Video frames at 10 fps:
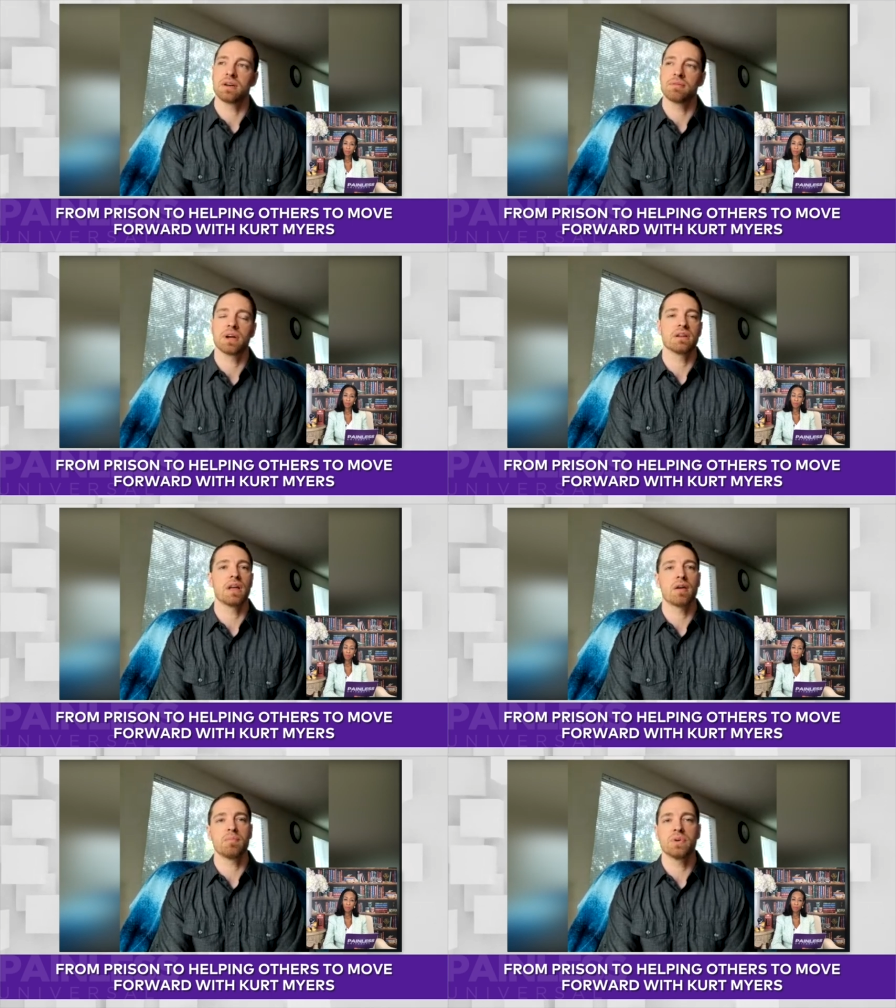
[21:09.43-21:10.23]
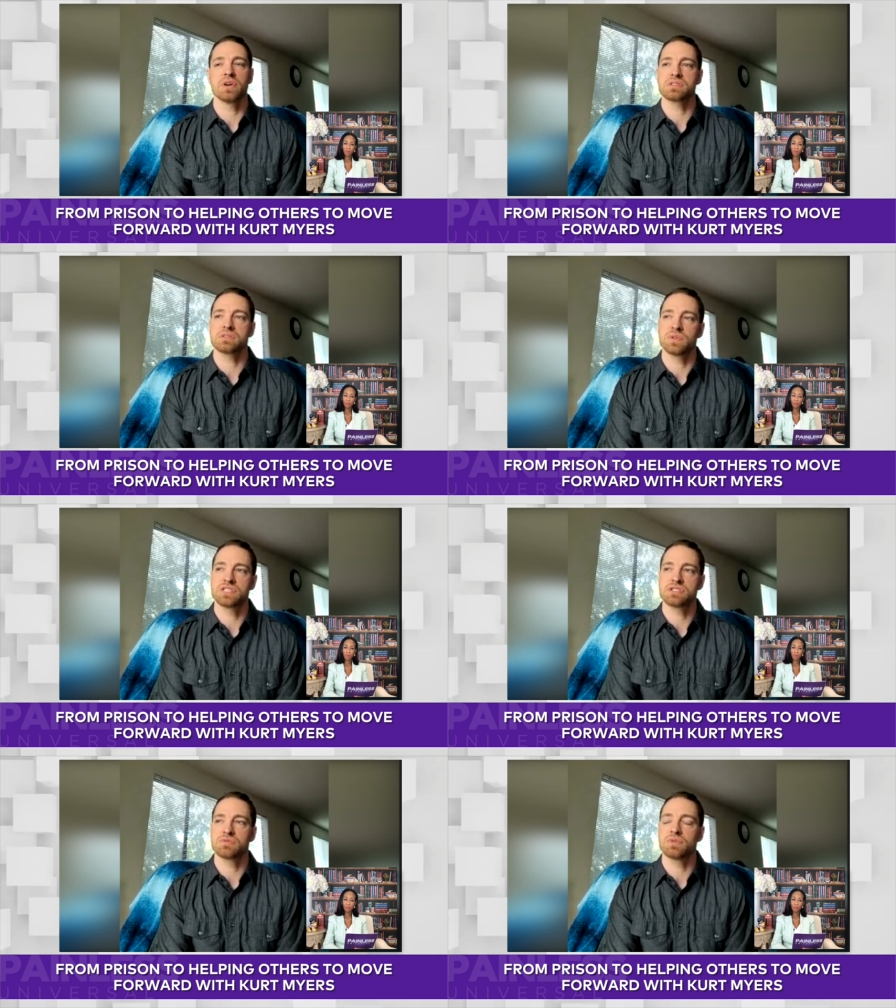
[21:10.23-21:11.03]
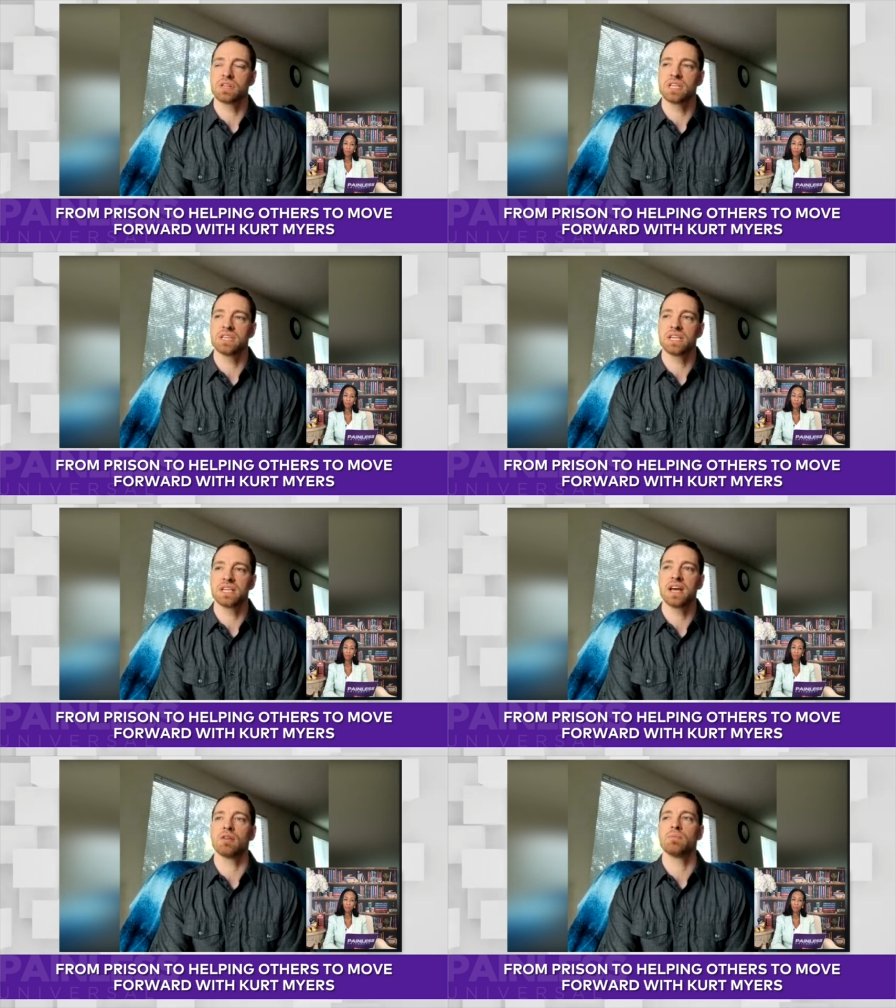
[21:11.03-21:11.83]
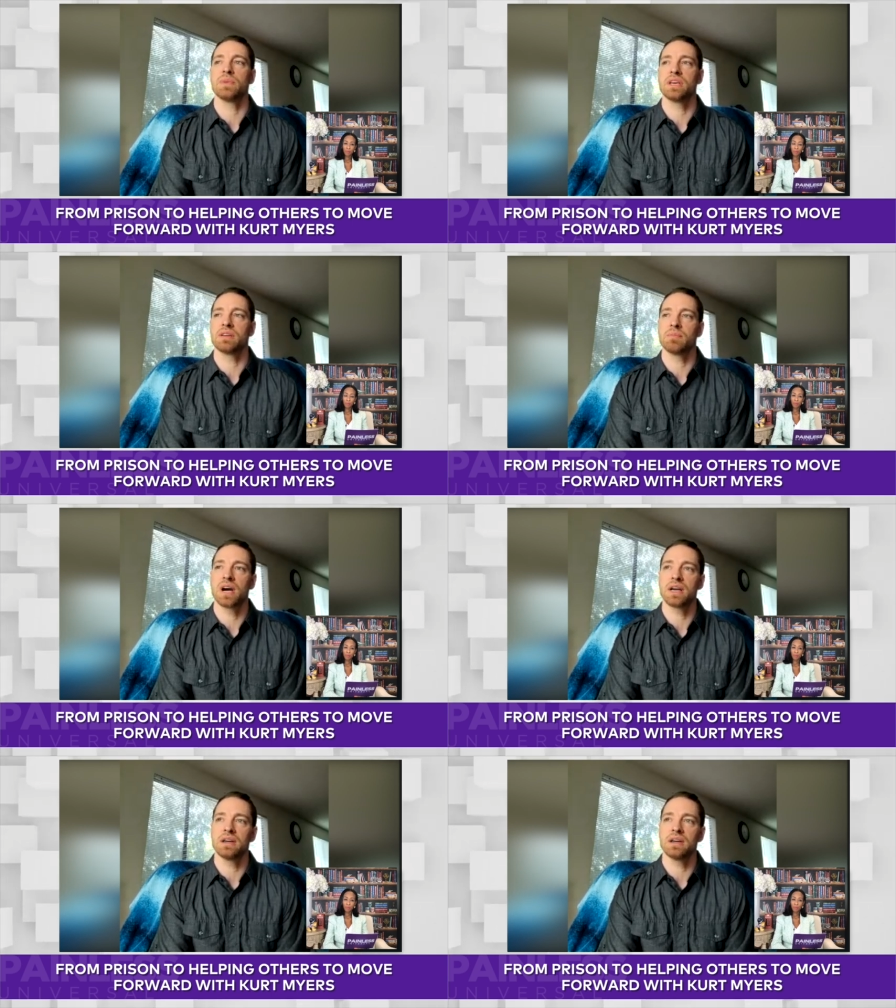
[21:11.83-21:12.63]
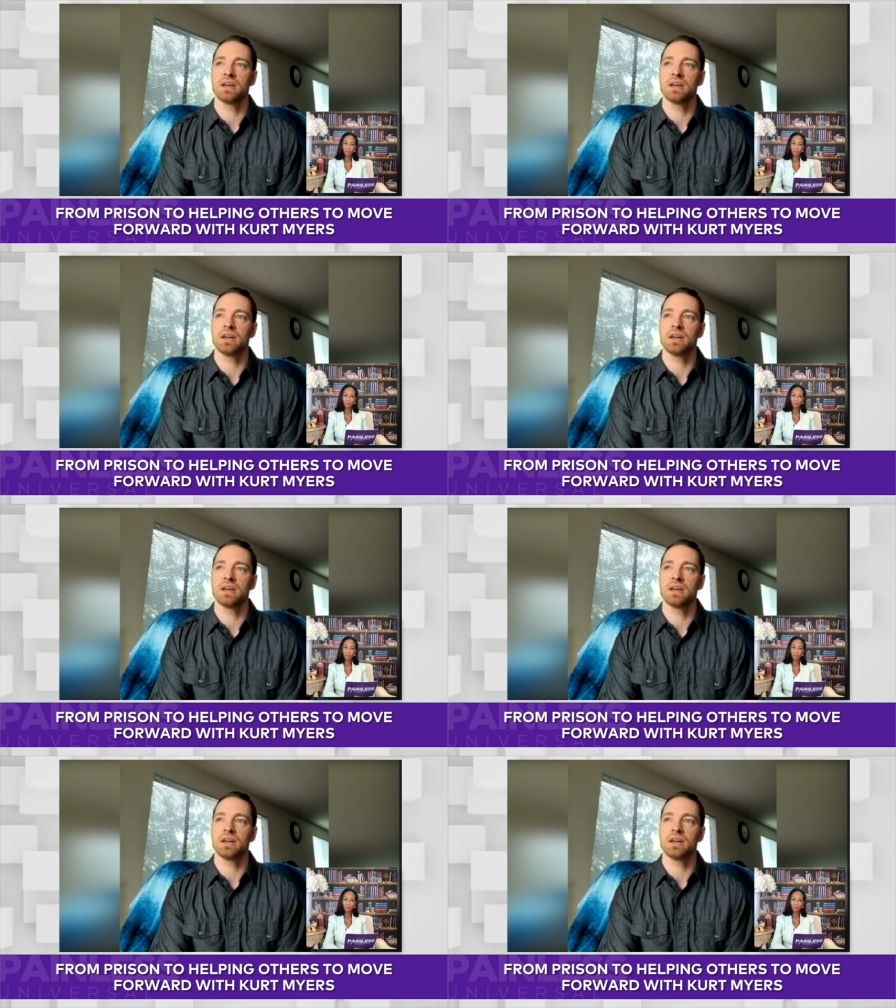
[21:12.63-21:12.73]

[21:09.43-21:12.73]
I read a lot of books, which really did help me in my